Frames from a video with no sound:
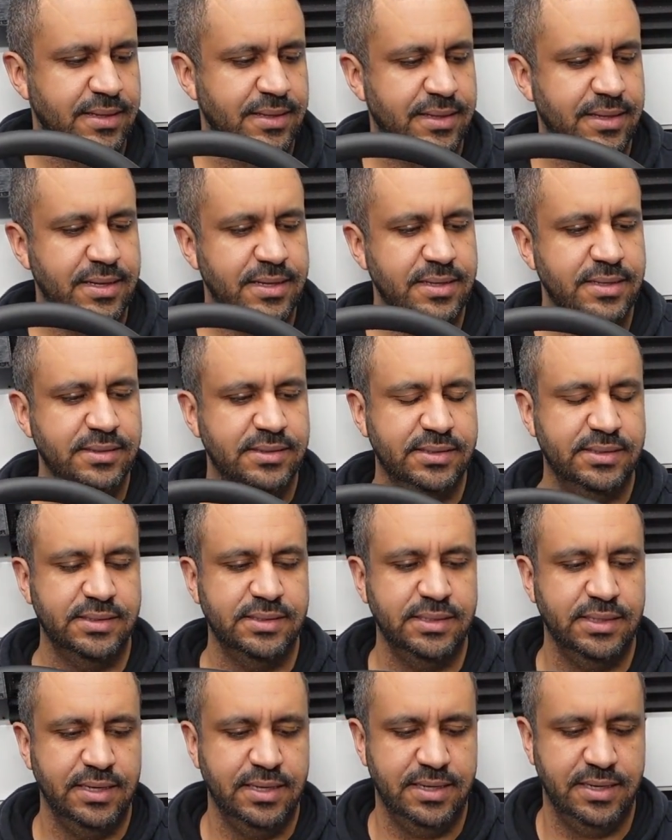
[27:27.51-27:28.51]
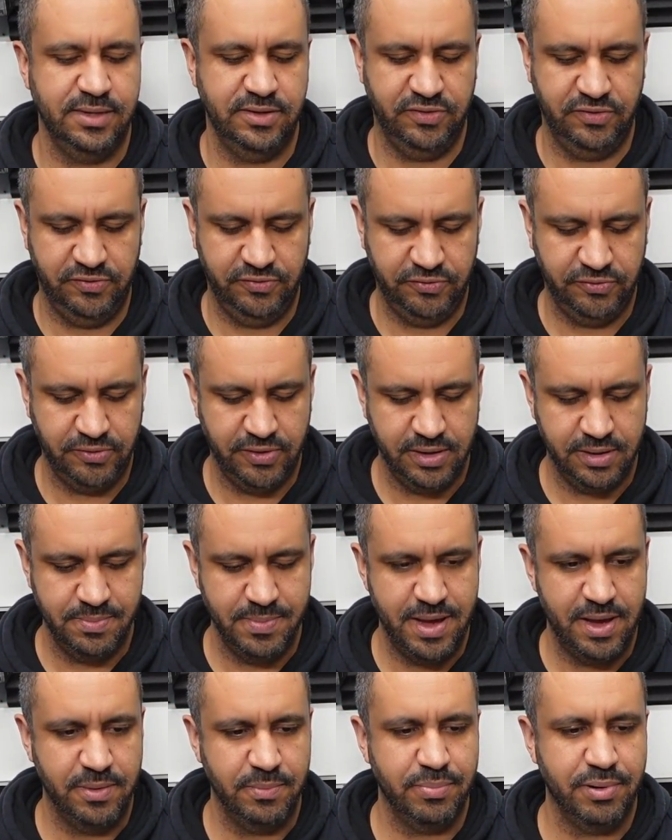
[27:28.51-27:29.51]
this truck
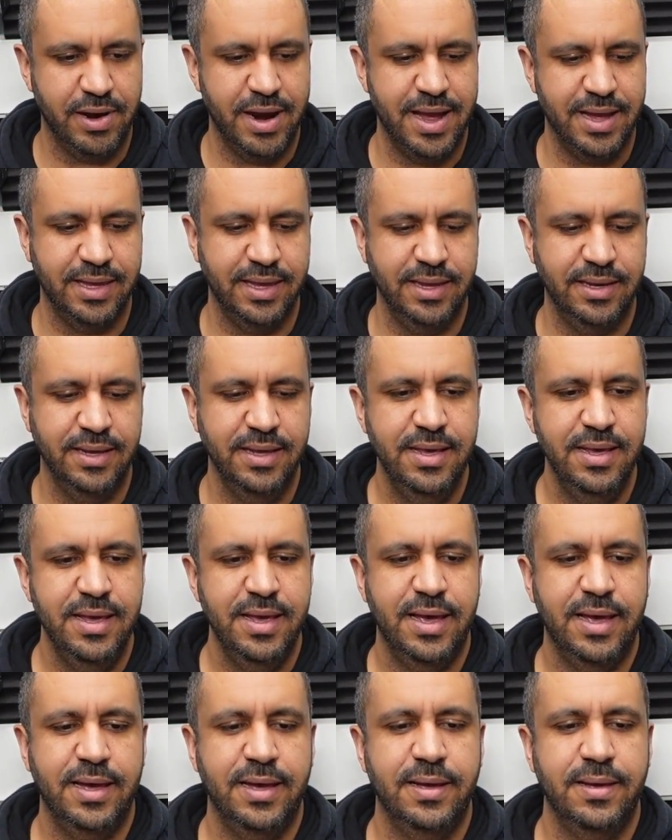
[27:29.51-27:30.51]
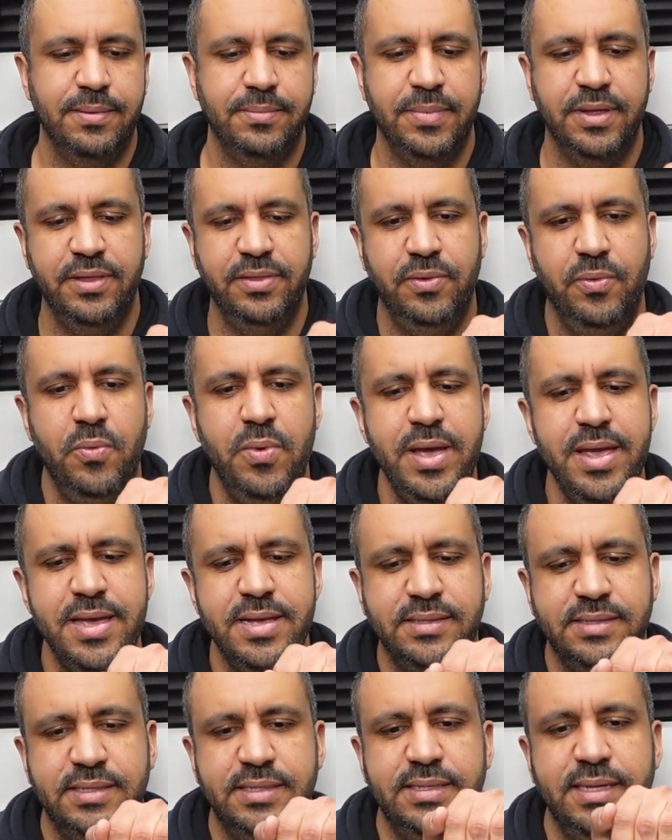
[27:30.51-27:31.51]
mount bracket, the way
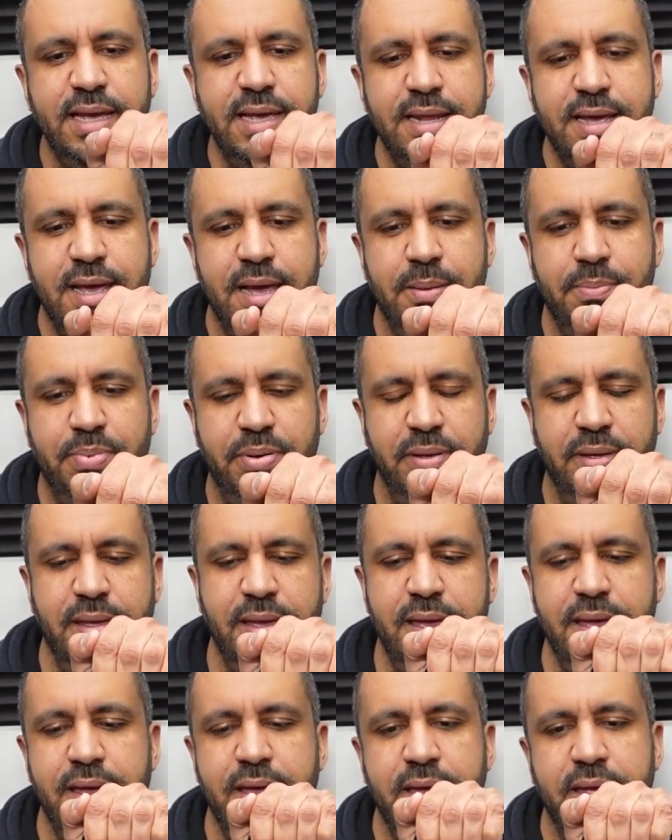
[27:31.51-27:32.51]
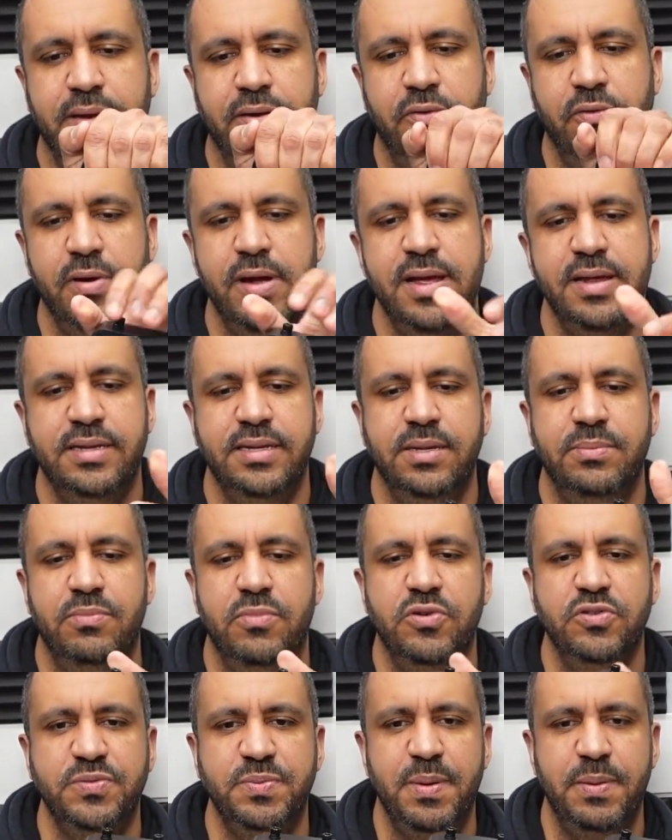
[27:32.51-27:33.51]
it's set up, and granted,
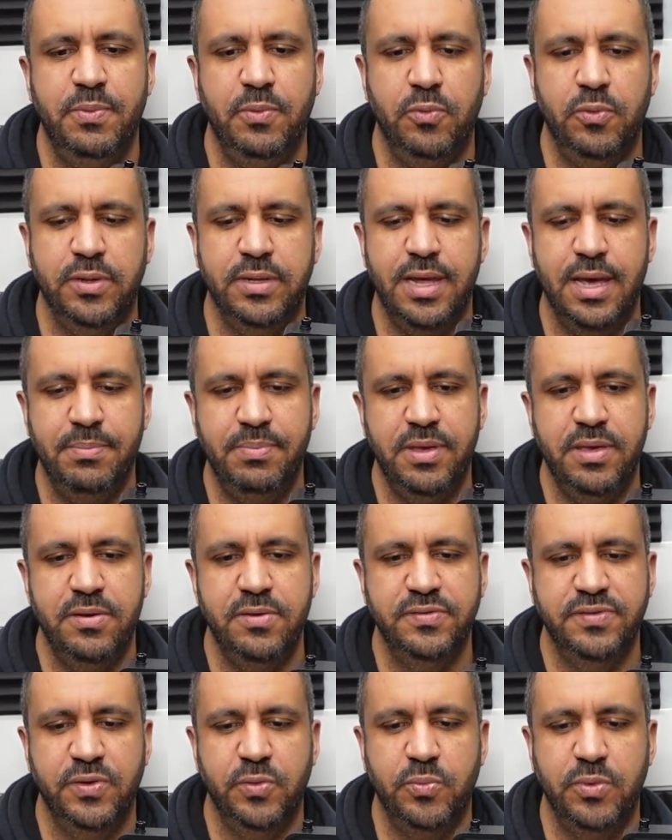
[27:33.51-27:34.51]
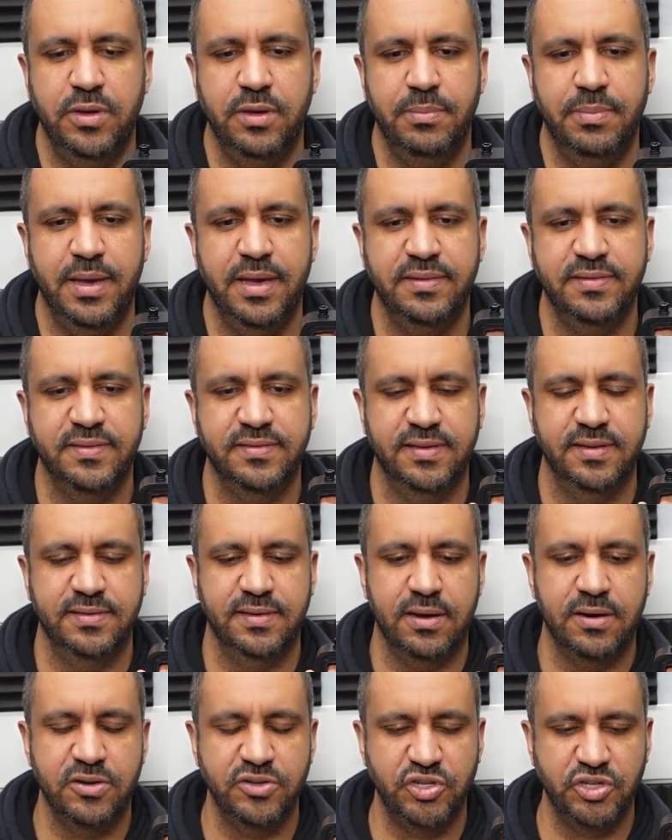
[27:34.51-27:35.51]
most people will not be using wheelbases as
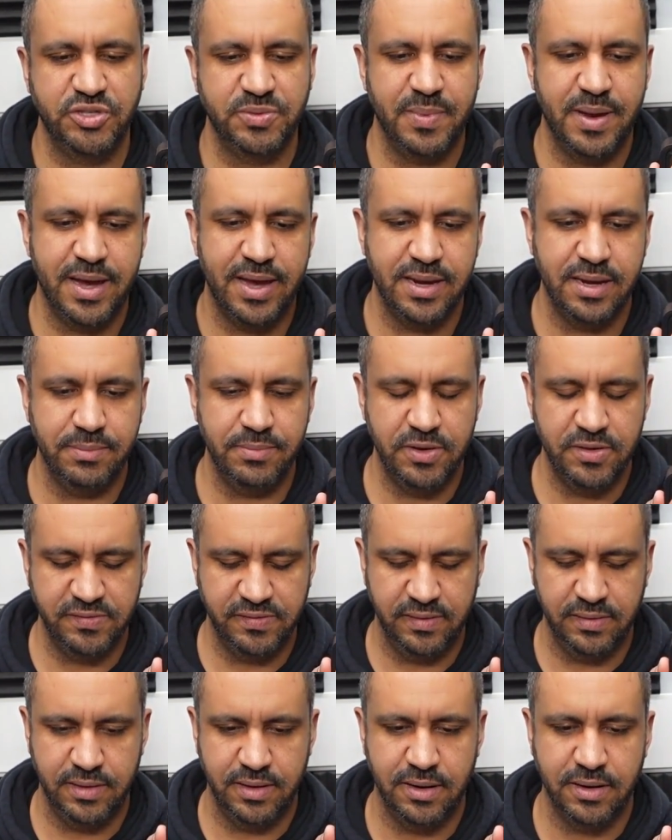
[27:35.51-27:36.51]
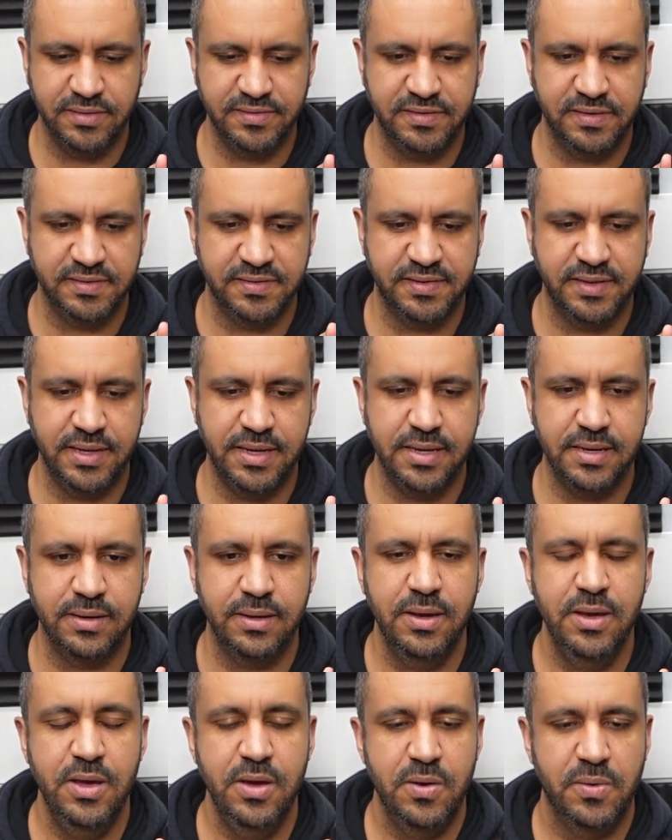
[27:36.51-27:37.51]
large as mine. I'm using the R16,
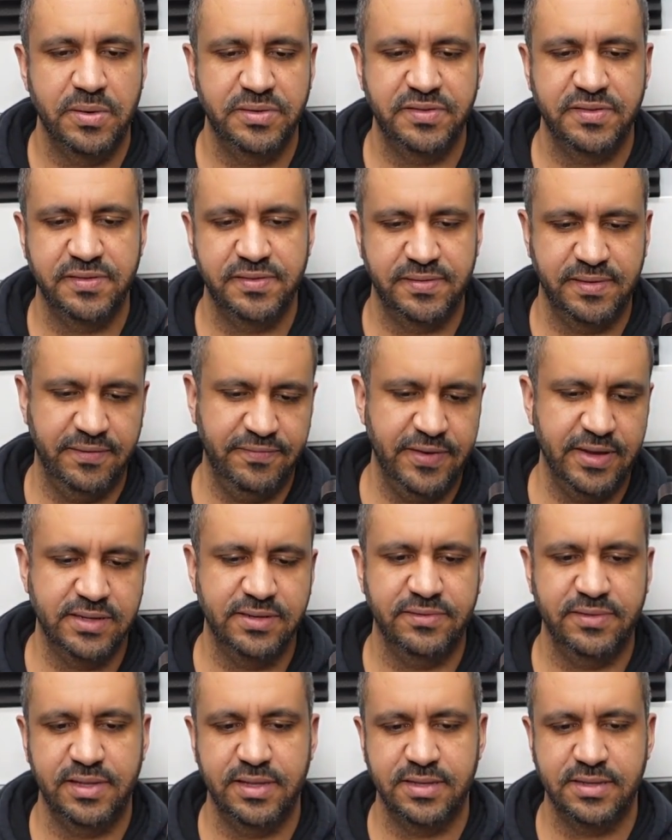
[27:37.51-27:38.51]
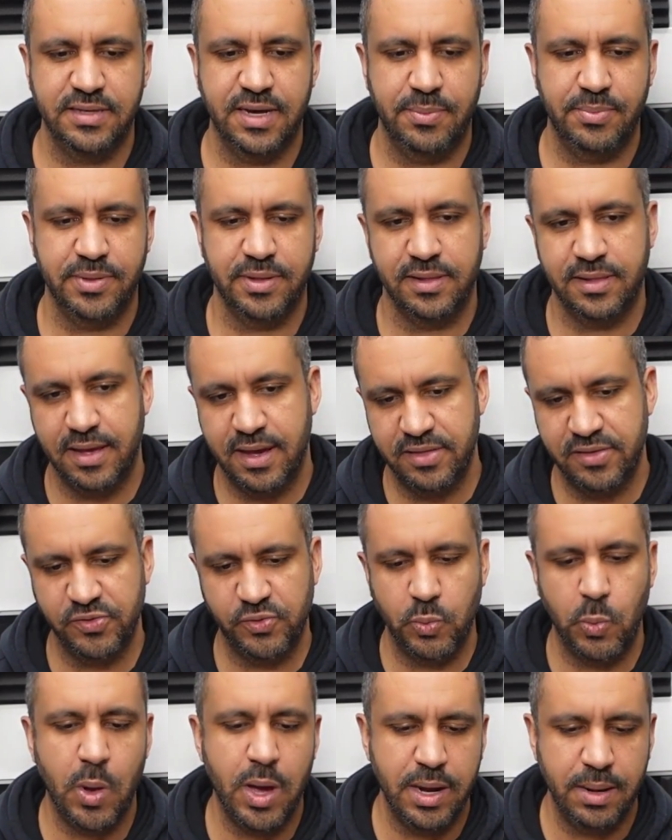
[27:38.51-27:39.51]
which is effectively the top of the line.
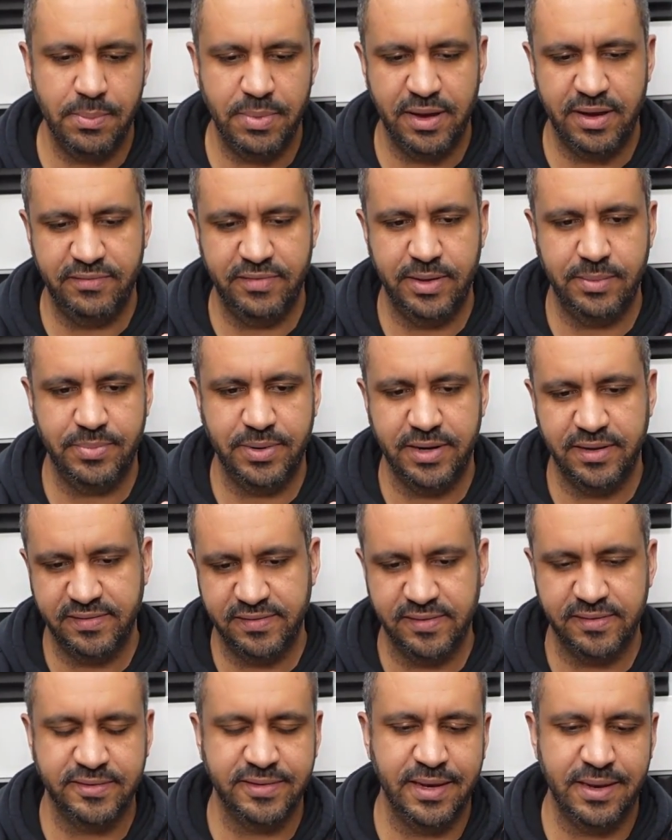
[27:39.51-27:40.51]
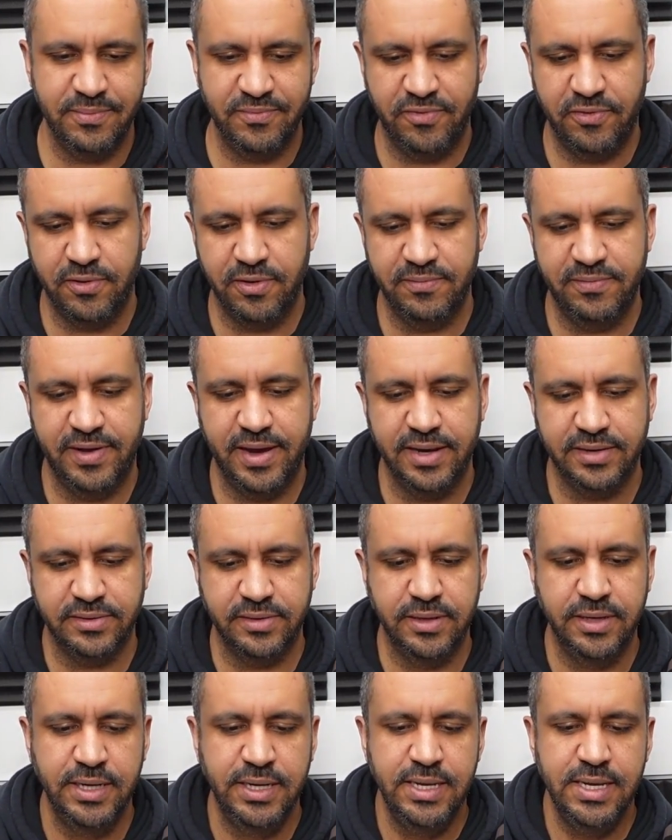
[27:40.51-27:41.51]
There's one above it, but it's the same form
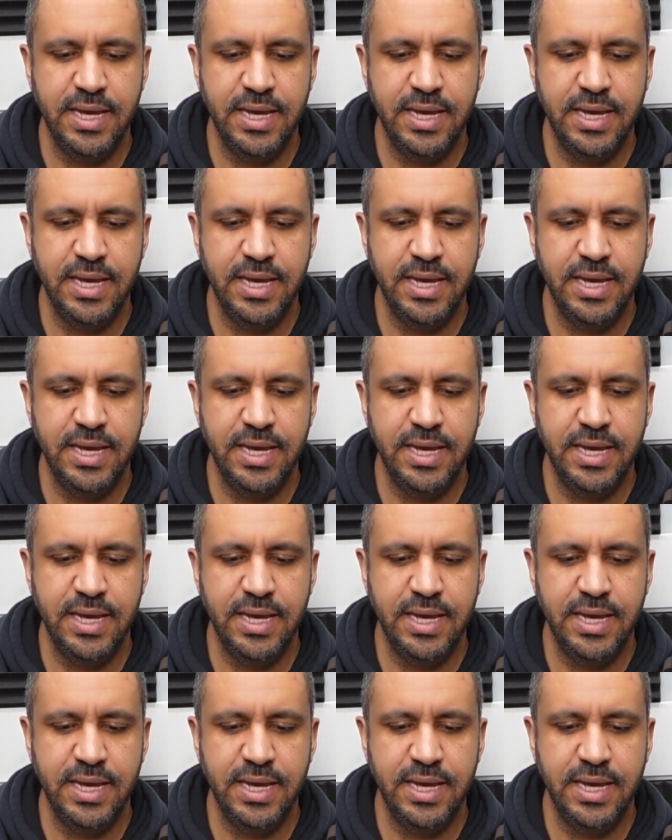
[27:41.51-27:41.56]
factor.